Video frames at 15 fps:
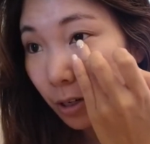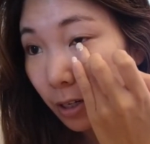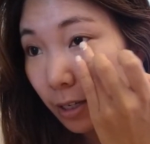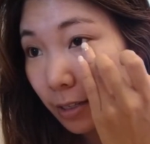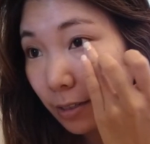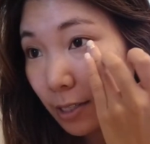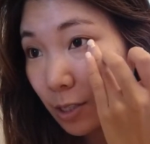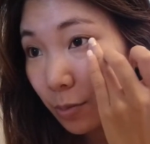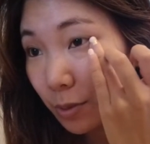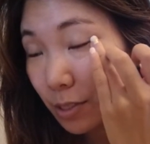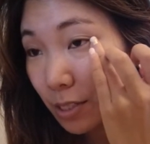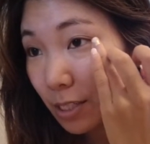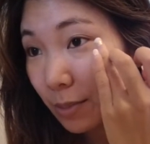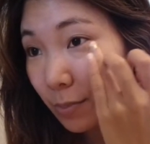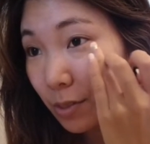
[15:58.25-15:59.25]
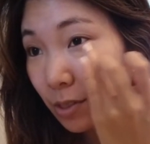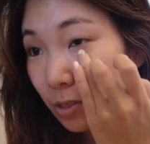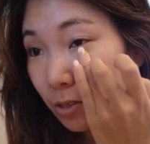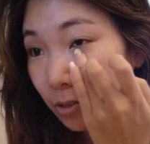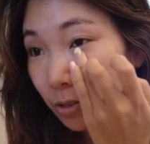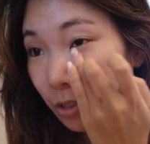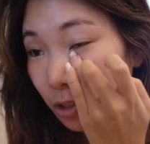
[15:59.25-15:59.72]
And this one seems to
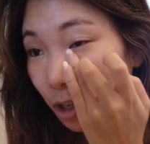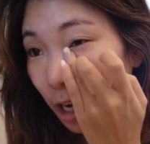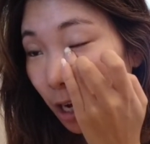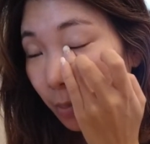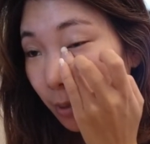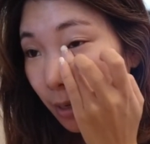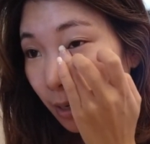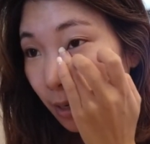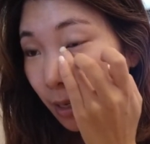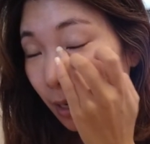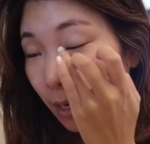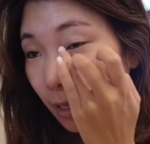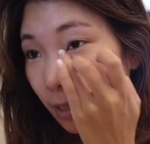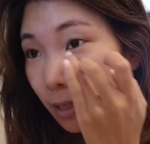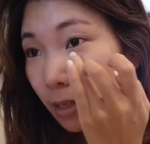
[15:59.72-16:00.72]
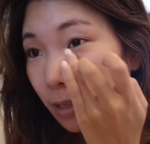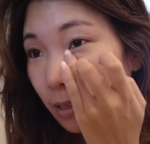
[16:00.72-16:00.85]
do the job. I think